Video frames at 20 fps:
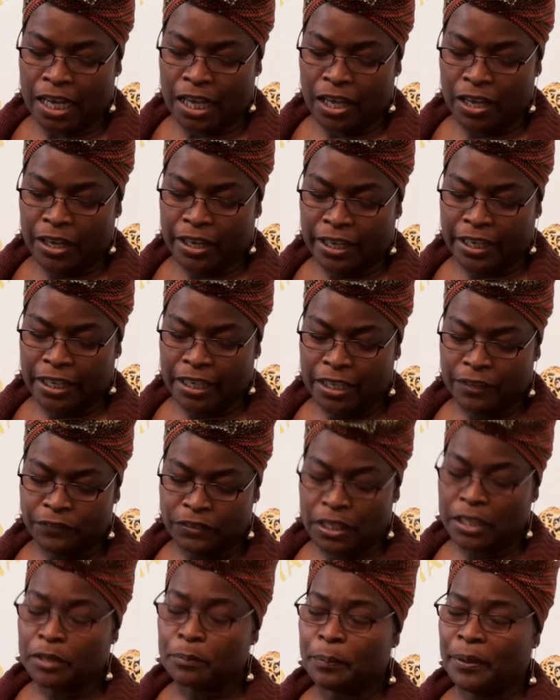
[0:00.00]
I
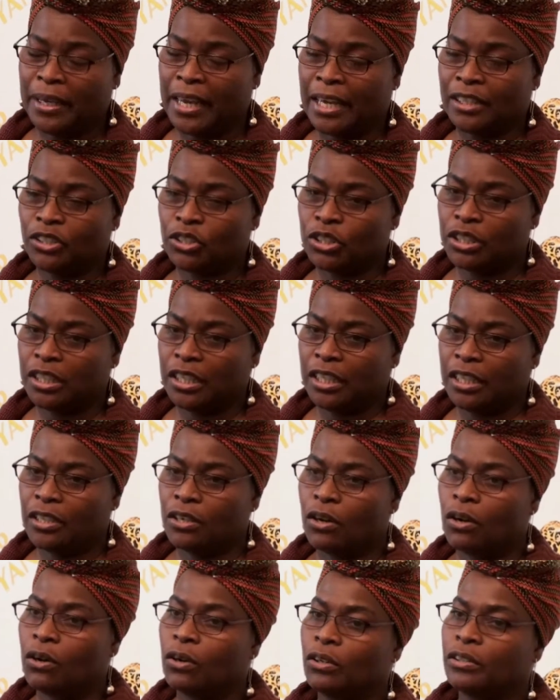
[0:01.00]
have done a
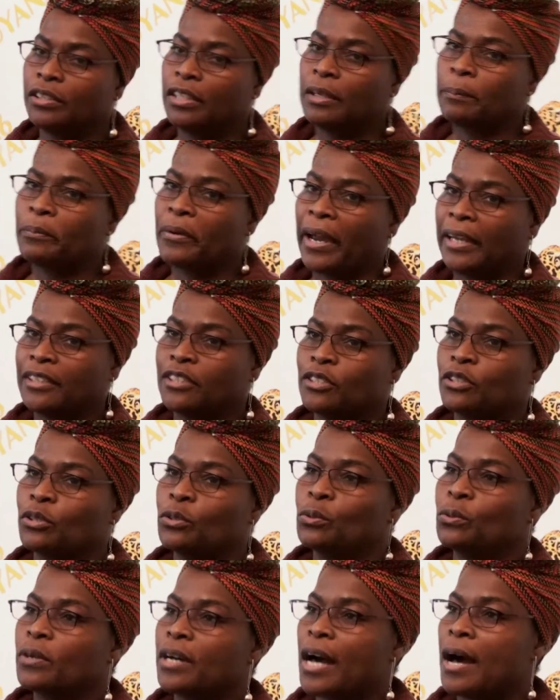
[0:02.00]
PhD on a practice
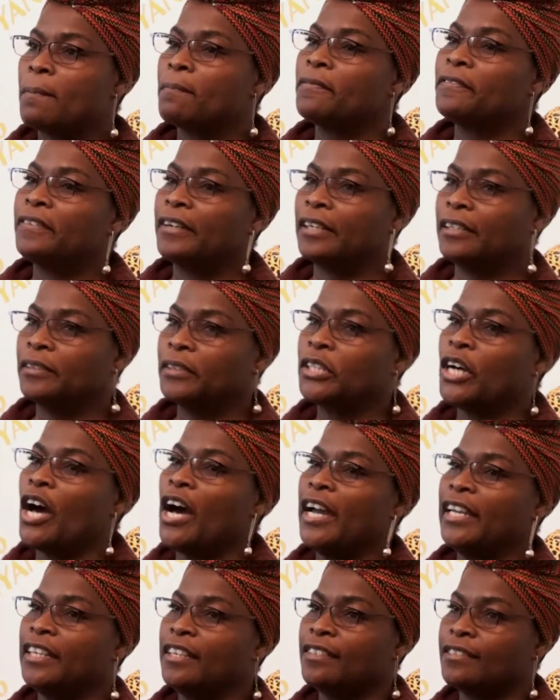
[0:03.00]
called Comfa,
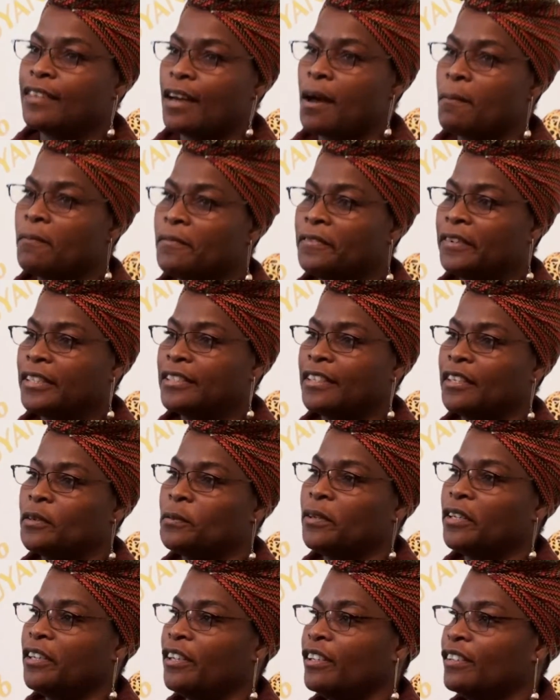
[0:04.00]
Guyanese Comfa. Has
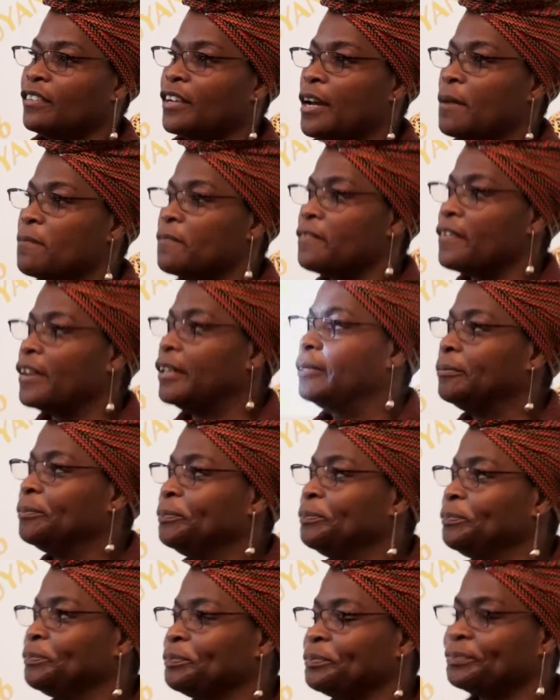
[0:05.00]
anyone heard of
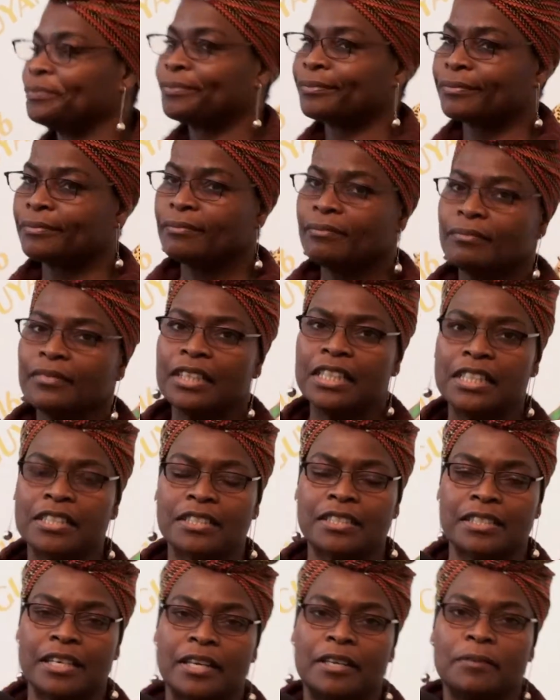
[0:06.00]
Comfa?
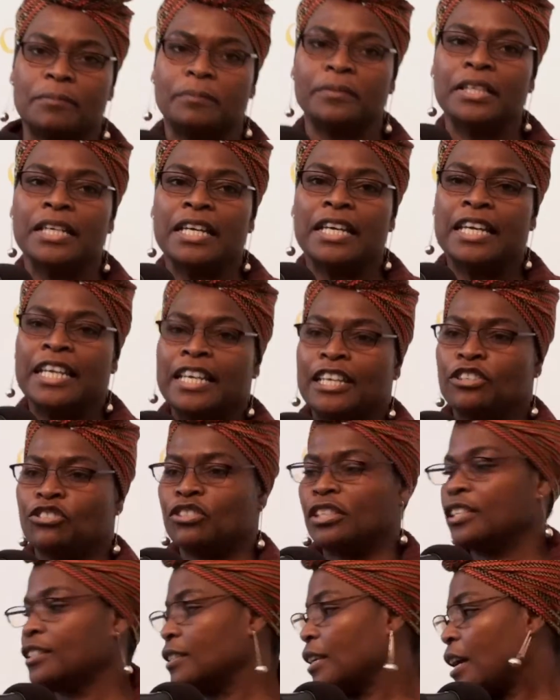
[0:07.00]
It's, um,
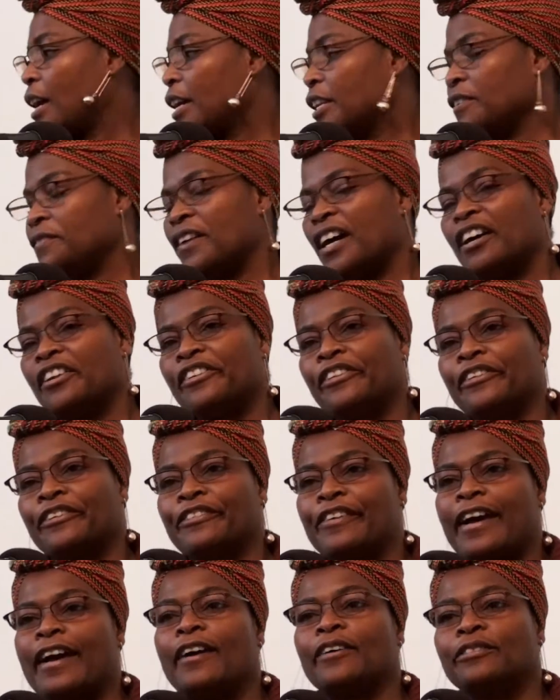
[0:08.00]
it's, it's, kind of
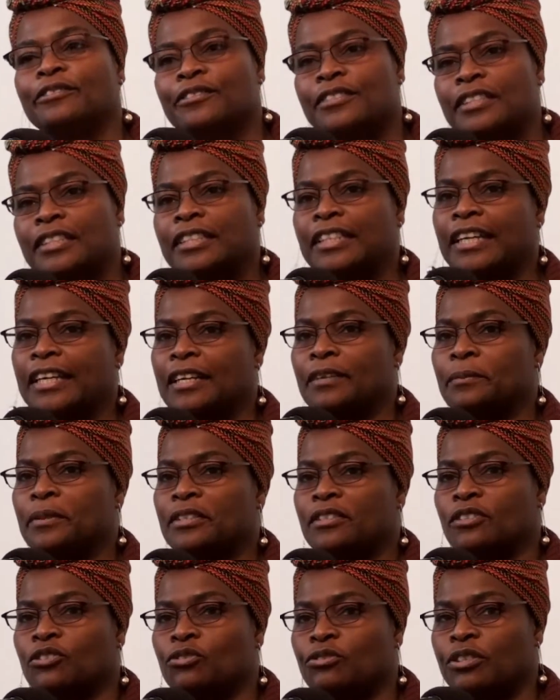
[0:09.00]
underground, yeah?
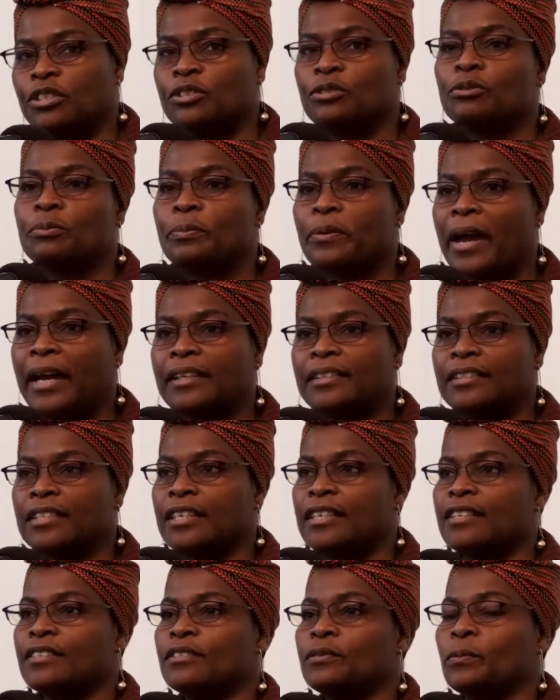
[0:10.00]
It's a traditional
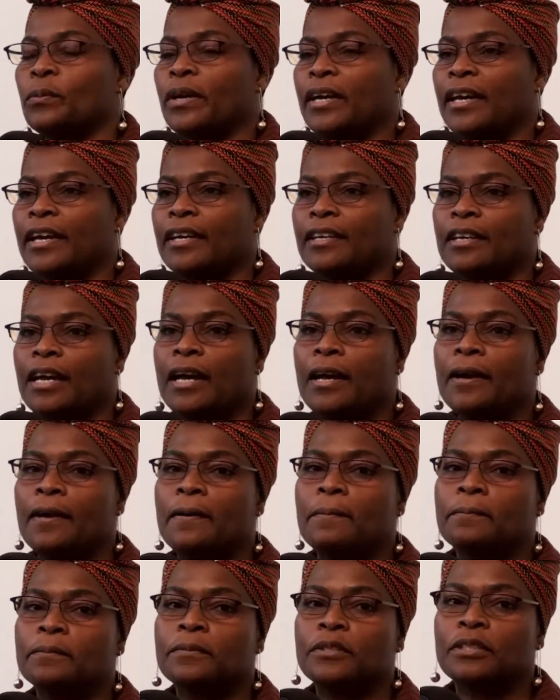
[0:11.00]
practice where
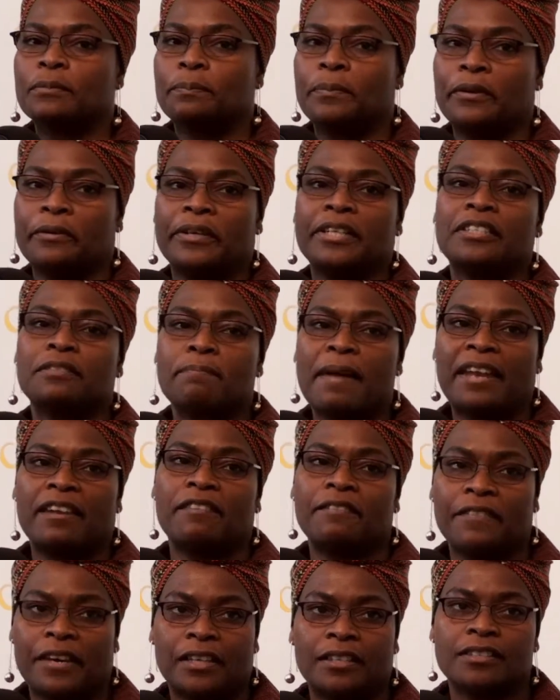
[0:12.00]
um, spirits
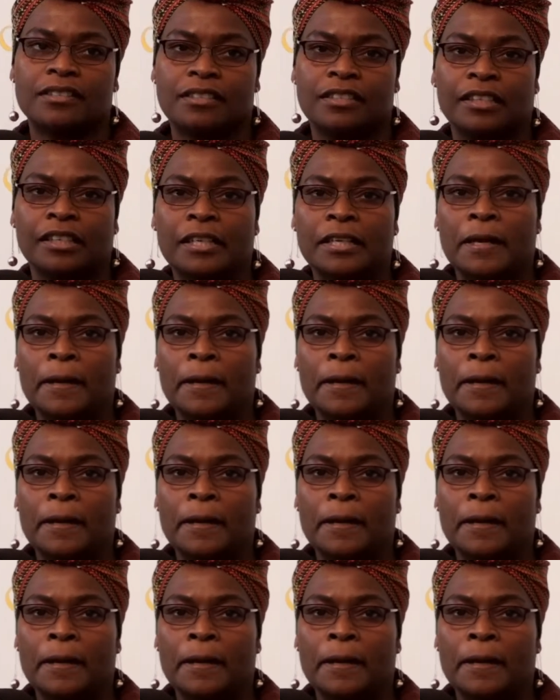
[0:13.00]
manifest.